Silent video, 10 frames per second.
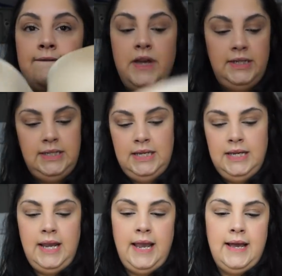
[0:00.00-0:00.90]

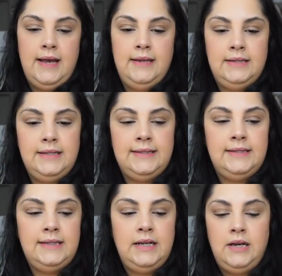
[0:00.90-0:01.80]
Fenty, and this
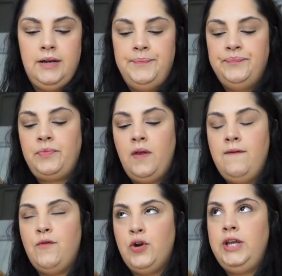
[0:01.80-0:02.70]
is in a
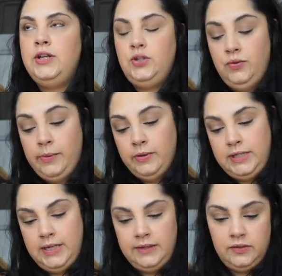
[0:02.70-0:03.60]
42 double
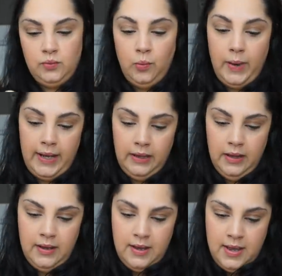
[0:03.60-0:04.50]
D as well.